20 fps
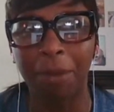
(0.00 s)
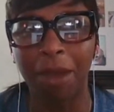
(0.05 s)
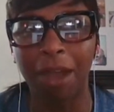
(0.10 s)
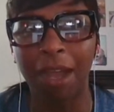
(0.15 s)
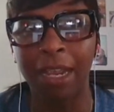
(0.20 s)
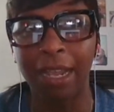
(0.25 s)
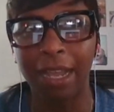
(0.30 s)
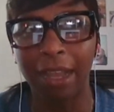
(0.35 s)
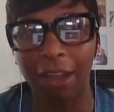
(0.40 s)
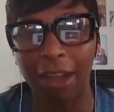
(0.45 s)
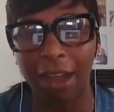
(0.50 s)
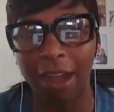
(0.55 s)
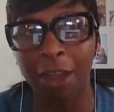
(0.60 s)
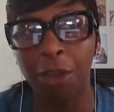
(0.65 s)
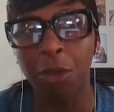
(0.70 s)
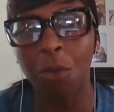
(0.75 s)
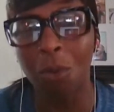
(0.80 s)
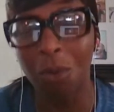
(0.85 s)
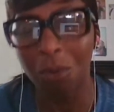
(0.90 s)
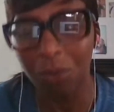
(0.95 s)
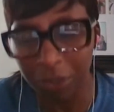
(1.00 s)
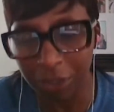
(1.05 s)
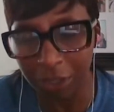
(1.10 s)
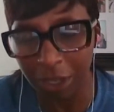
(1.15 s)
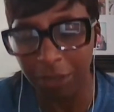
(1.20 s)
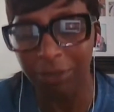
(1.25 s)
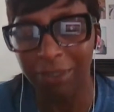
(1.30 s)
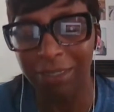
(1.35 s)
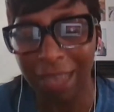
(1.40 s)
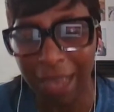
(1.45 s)
But I
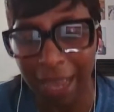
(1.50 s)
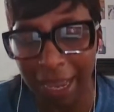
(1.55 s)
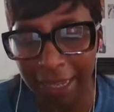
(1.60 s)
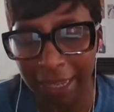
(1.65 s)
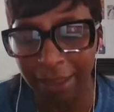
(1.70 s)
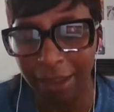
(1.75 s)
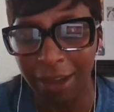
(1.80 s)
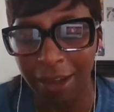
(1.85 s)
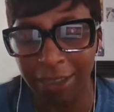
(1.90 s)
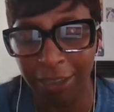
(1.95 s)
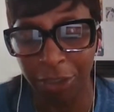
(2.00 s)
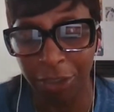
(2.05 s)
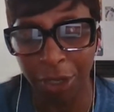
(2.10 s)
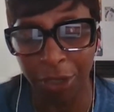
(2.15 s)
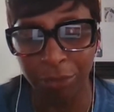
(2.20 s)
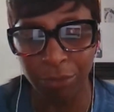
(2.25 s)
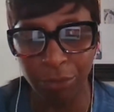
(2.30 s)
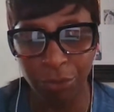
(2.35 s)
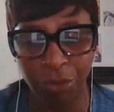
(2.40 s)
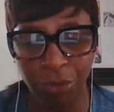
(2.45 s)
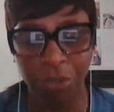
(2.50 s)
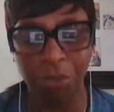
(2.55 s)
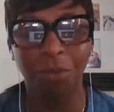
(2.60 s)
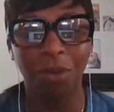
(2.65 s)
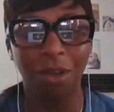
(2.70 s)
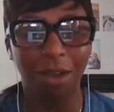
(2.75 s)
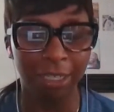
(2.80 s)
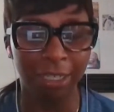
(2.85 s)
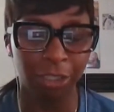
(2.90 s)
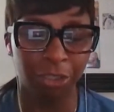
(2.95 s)
also say that I don't do
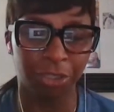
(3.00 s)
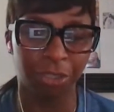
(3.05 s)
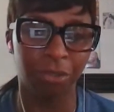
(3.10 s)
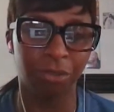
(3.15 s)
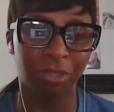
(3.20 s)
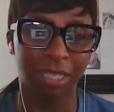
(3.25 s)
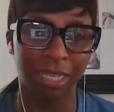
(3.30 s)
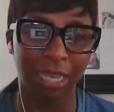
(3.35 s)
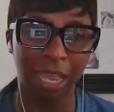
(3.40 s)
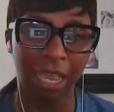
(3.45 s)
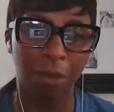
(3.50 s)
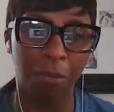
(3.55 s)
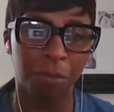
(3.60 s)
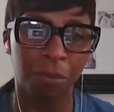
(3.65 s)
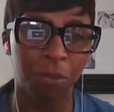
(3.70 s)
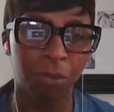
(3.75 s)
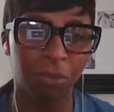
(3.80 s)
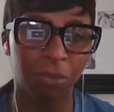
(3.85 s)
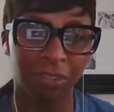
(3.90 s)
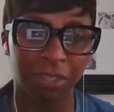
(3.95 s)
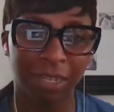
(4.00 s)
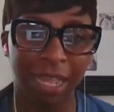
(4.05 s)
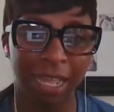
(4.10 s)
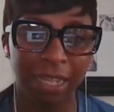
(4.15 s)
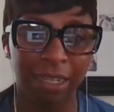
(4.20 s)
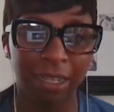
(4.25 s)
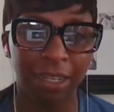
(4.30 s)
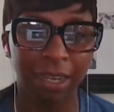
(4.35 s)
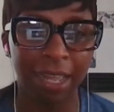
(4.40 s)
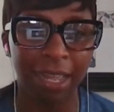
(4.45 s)
what I do to get awards and
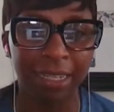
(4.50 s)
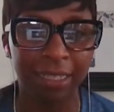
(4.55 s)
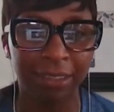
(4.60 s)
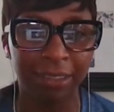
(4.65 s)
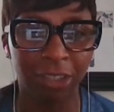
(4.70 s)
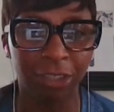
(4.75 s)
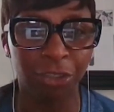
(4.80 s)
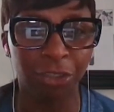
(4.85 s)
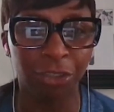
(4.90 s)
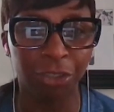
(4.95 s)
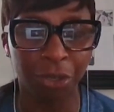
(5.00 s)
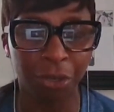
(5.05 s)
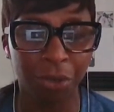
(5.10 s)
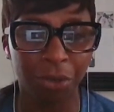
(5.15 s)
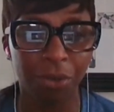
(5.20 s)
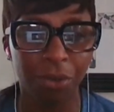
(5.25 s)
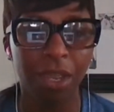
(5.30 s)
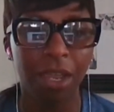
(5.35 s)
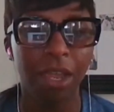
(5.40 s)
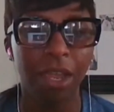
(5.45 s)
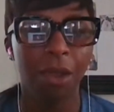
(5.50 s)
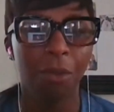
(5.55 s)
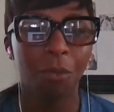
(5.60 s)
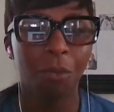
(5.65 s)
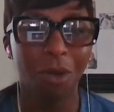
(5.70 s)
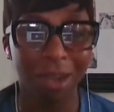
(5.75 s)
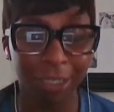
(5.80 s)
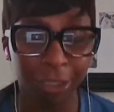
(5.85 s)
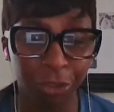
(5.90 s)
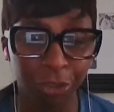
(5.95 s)
accolades. I do
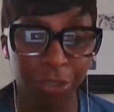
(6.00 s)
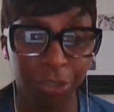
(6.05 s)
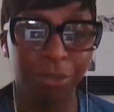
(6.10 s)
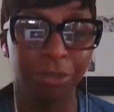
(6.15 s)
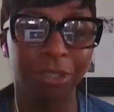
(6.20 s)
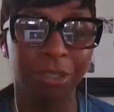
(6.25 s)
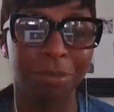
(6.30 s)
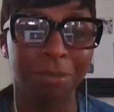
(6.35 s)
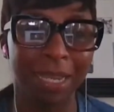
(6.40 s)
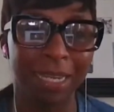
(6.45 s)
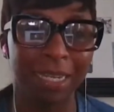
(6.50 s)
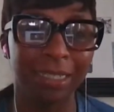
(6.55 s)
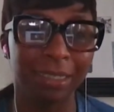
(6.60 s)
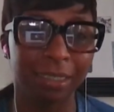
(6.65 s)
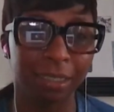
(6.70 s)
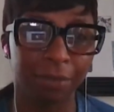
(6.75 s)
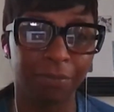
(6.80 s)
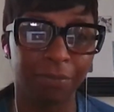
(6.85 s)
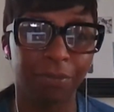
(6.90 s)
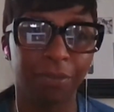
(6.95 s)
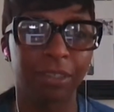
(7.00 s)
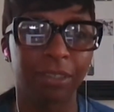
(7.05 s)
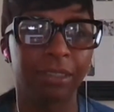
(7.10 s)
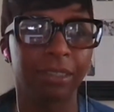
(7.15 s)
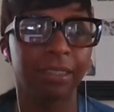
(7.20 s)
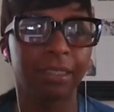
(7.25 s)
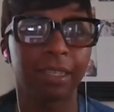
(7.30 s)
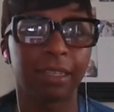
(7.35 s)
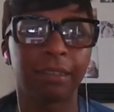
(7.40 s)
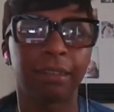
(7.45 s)
what I do to make a
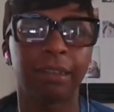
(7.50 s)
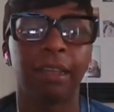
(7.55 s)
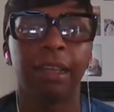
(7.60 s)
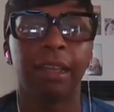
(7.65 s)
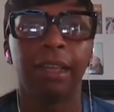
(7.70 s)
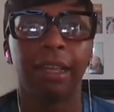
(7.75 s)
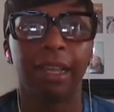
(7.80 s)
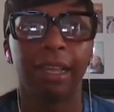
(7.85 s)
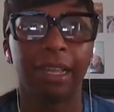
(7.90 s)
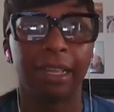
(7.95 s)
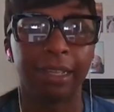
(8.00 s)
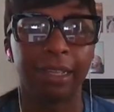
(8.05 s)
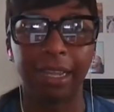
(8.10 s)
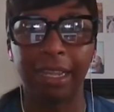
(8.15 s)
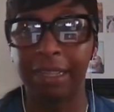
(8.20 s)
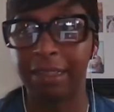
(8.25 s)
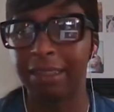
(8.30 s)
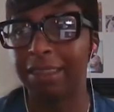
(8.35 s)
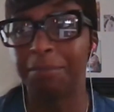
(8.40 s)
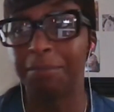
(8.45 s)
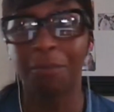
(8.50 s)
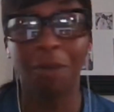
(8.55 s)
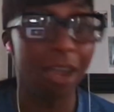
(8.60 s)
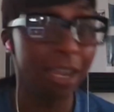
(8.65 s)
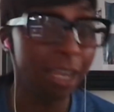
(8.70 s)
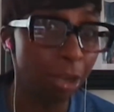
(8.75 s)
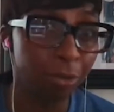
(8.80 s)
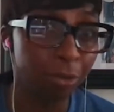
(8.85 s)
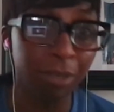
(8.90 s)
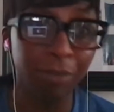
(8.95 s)
difference, and in
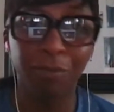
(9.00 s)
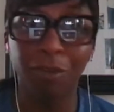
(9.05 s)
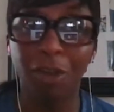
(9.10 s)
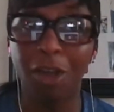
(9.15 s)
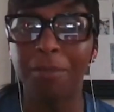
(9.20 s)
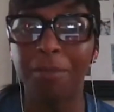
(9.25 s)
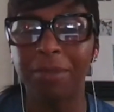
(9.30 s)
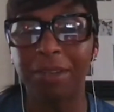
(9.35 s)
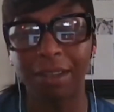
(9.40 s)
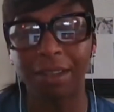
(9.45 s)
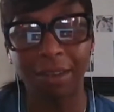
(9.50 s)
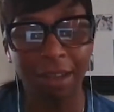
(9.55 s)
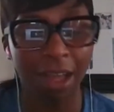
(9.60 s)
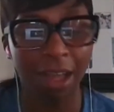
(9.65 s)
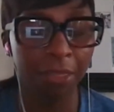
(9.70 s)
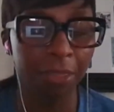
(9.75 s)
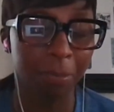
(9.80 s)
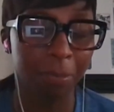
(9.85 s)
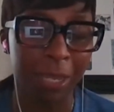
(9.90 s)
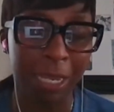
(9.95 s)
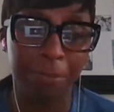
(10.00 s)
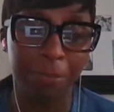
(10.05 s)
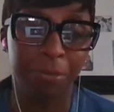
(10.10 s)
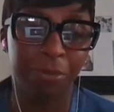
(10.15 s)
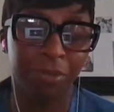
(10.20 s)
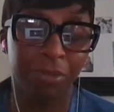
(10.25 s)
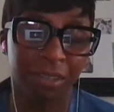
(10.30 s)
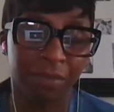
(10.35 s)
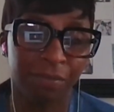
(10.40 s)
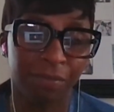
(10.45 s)
my own environment and other
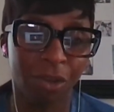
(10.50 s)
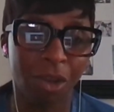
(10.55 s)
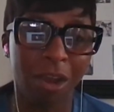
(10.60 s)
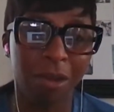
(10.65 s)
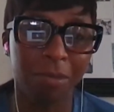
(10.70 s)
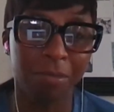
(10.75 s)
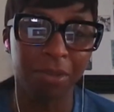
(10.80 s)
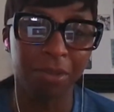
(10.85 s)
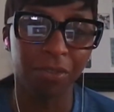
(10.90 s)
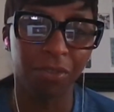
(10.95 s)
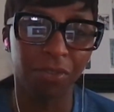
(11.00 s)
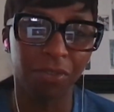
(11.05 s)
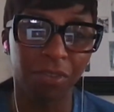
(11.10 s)
people's environment.